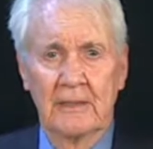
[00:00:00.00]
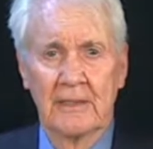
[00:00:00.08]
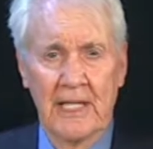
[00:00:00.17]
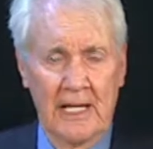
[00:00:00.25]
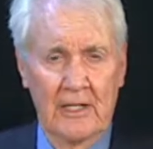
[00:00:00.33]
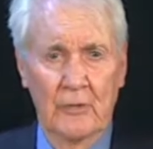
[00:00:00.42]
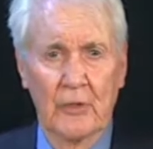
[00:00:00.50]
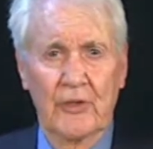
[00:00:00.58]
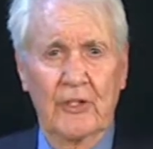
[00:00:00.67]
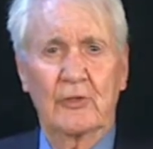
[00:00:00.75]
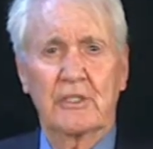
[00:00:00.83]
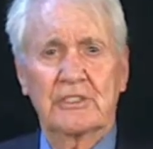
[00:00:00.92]
Now, with
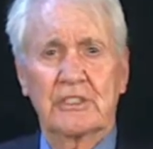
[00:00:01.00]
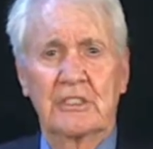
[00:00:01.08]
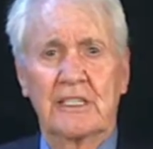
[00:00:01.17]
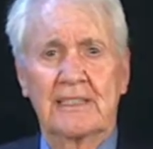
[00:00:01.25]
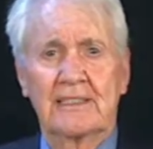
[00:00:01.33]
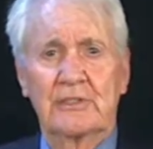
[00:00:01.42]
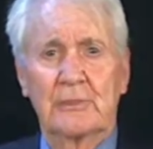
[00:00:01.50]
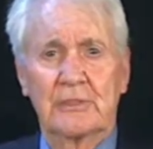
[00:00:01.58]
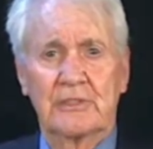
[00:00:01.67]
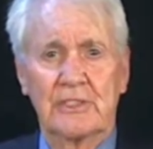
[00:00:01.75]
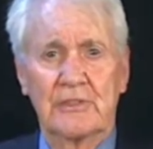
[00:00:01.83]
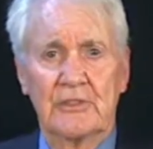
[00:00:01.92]
the Crystalens
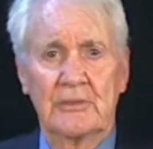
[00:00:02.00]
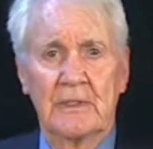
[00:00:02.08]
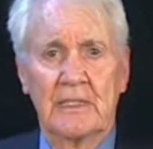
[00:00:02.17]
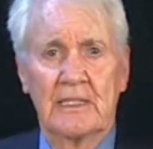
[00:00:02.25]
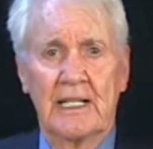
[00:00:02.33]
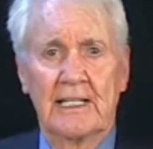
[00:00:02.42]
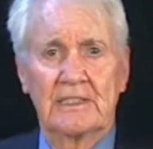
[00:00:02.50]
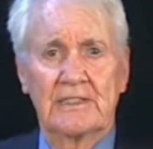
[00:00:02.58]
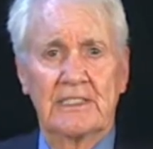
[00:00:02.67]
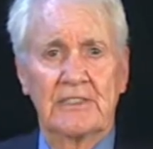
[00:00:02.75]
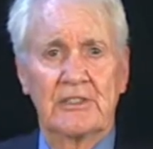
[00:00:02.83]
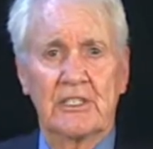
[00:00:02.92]
procedure, I
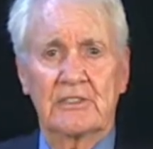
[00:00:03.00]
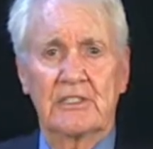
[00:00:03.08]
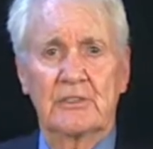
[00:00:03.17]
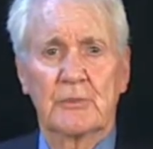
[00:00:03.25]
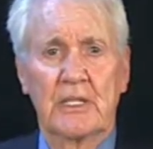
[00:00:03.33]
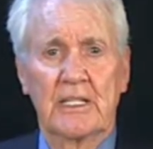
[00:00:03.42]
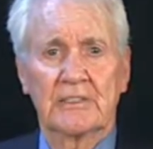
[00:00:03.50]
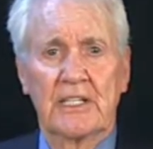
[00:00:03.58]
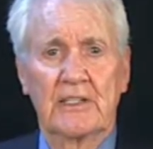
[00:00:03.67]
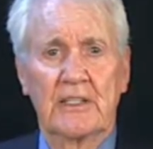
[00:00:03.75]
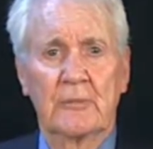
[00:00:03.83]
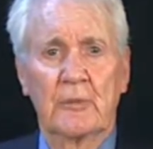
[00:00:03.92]
see just as well as
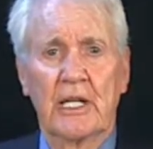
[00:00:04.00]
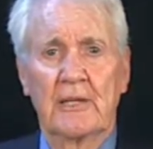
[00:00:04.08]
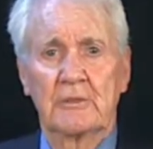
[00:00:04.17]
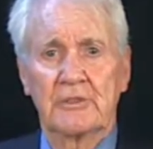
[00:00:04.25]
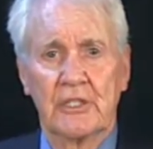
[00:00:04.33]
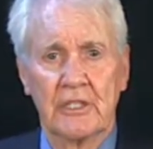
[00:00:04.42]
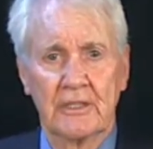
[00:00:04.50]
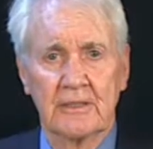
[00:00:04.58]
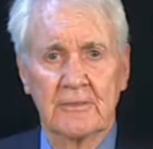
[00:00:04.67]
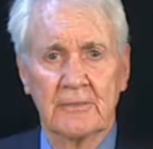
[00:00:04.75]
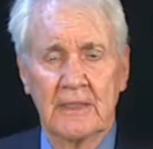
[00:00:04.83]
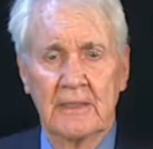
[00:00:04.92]
I did when I was
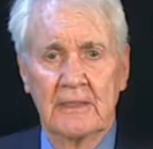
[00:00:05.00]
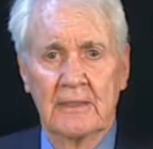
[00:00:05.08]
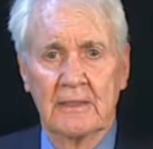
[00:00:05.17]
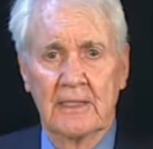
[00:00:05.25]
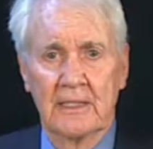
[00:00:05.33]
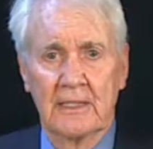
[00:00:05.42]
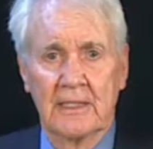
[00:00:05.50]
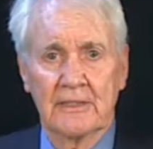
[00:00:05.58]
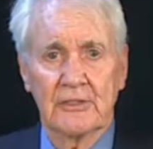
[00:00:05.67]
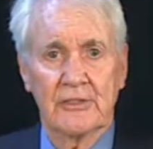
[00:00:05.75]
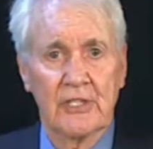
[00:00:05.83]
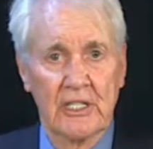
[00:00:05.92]
younger. I'd like
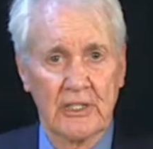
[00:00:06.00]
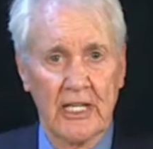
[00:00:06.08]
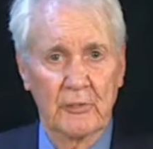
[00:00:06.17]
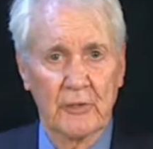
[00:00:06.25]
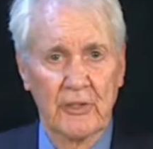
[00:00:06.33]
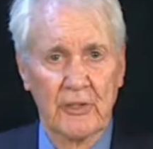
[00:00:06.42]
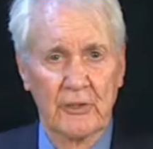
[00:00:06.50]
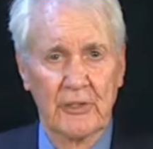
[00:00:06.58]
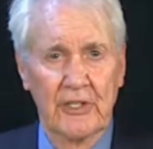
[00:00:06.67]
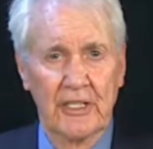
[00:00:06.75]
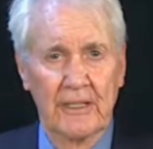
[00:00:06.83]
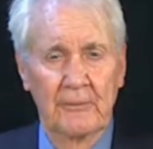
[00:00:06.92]
to share that with you
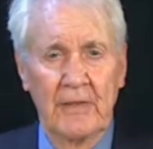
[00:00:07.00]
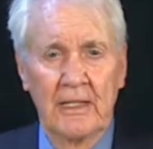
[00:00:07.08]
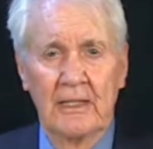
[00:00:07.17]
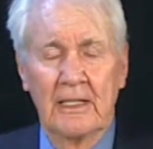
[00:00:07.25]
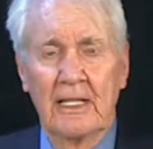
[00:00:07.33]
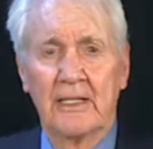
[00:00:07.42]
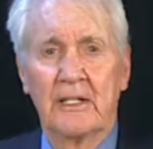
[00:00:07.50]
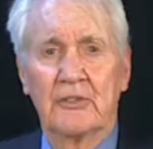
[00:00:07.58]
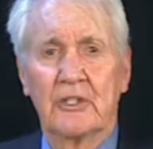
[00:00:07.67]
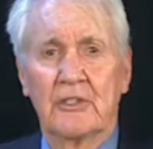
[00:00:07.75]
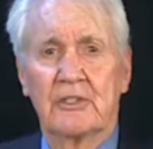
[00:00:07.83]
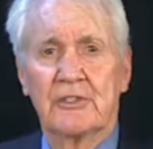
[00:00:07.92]
today and
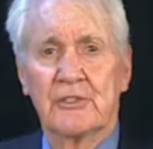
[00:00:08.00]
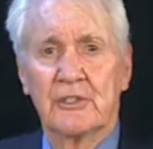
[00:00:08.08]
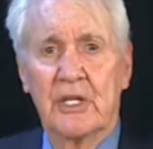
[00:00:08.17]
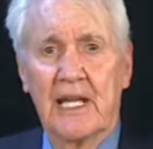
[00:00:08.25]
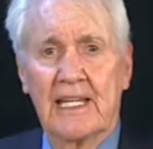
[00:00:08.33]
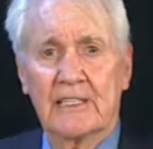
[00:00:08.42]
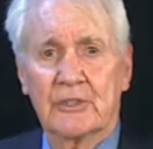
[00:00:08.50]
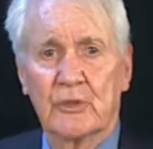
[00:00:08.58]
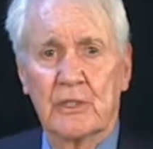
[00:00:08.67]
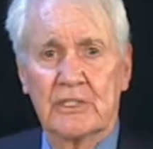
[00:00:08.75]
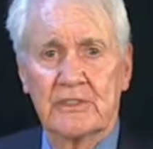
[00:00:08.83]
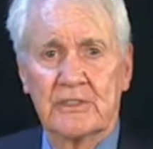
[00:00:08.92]
encourage you to ask
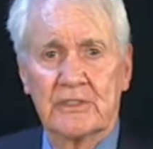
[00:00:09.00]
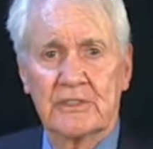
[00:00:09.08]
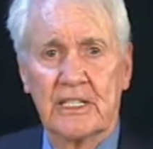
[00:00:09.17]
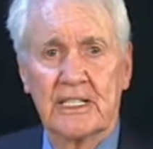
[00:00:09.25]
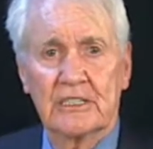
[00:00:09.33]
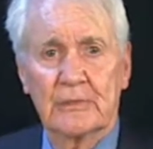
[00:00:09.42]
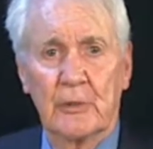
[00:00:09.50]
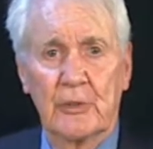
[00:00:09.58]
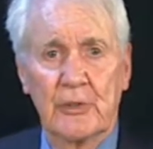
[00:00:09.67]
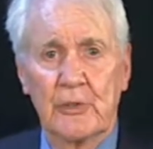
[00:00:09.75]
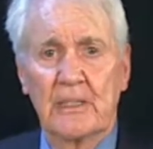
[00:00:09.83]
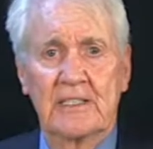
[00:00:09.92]
questions and
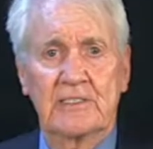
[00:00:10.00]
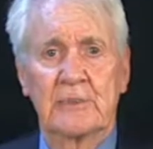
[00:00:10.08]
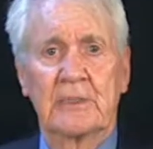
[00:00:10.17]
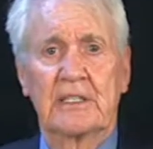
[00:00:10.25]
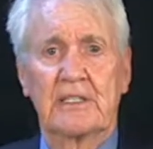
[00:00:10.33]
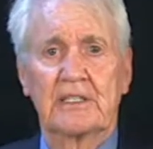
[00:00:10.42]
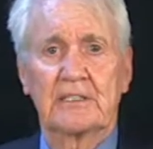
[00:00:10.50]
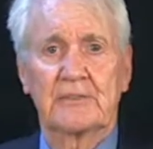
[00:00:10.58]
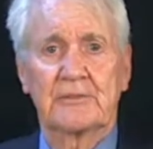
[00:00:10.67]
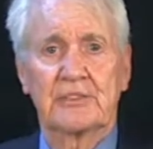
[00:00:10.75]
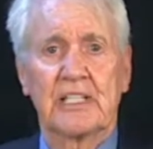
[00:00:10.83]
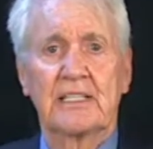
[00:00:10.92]
explore the possibilities
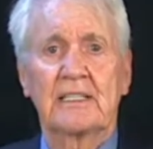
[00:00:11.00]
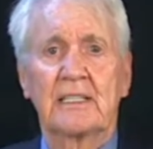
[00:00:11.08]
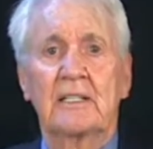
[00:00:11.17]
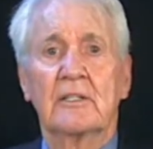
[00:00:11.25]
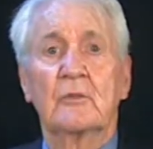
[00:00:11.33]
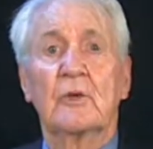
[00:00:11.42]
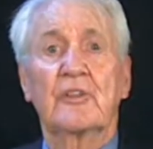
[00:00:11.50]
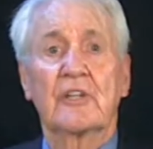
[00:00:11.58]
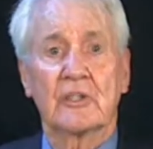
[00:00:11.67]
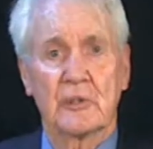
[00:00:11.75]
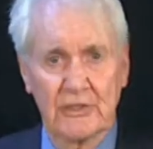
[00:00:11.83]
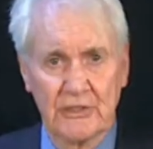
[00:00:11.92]
of sight with
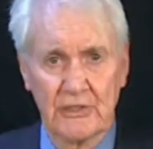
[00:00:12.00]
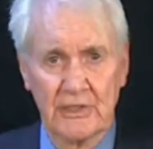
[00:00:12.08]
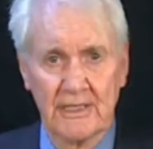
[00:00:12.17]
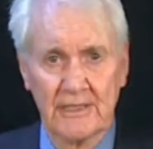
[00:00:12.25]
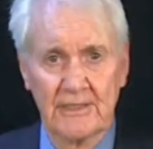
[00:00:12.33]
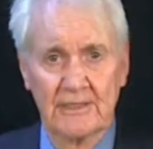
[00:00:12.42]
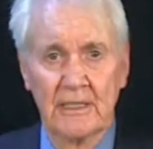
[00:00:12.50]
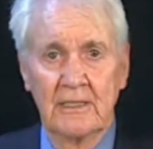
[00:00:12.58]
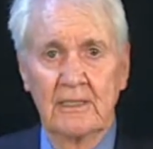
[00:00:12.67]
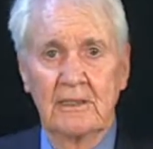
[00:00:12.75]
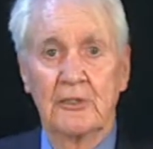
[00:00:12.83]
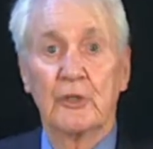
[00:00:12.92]
the Crystalens.
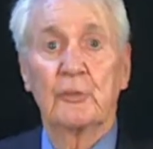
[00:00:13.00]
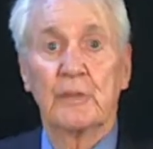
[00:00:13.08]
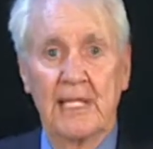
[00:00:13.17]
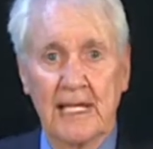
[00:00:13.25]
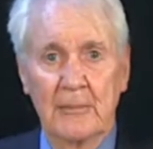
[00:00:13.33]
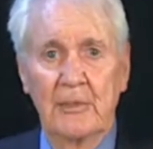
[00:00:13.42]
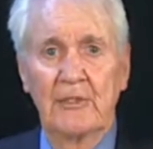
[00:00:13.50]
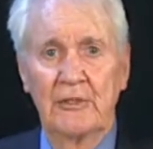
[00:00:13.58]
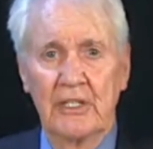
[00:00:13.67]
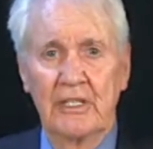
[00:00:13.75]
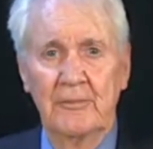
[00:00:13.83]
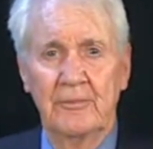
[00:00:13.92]
You'll be happy you
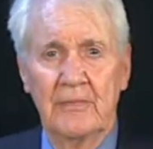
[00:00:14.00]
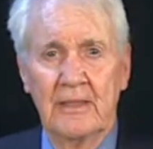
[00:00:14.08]
did.